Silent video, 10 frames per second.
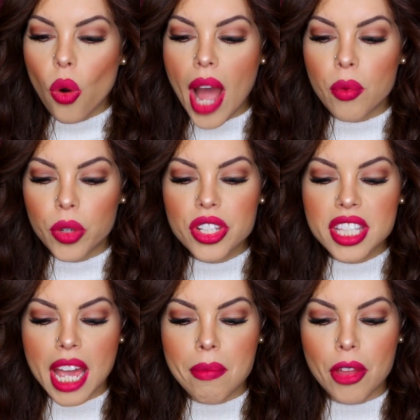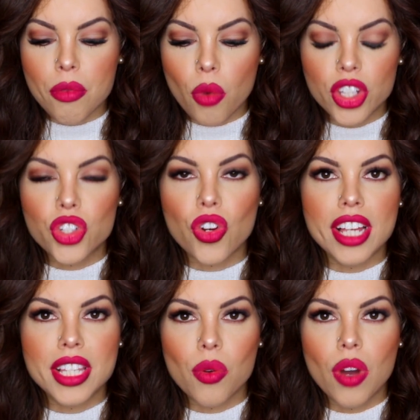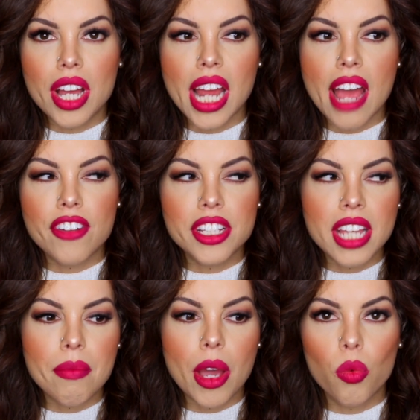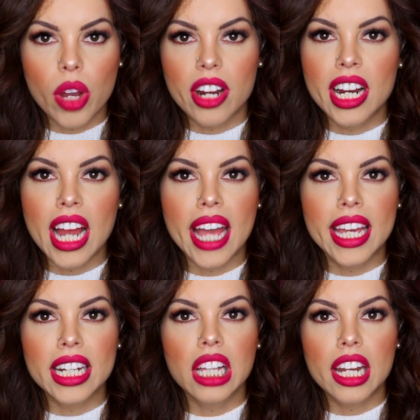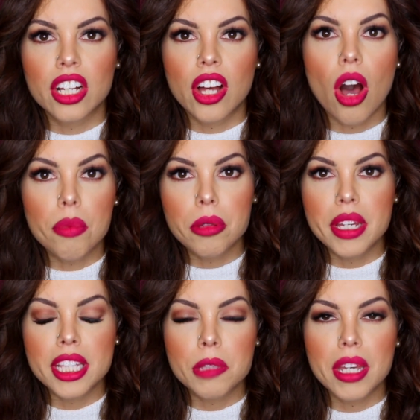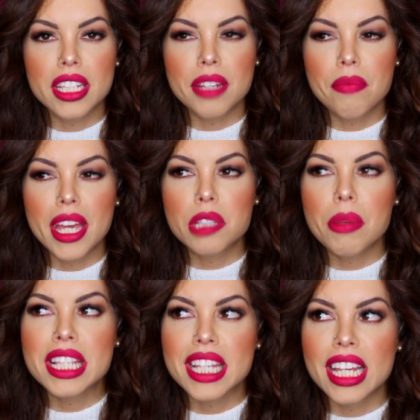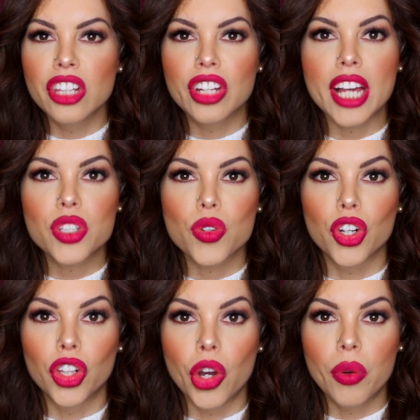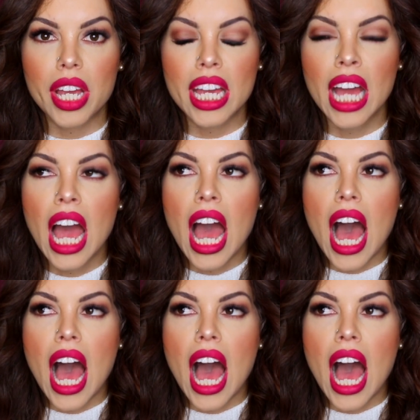I will say about the moisturizing one, every time I wear it, I get a lot of compliments because it makes my skin look extra glowy.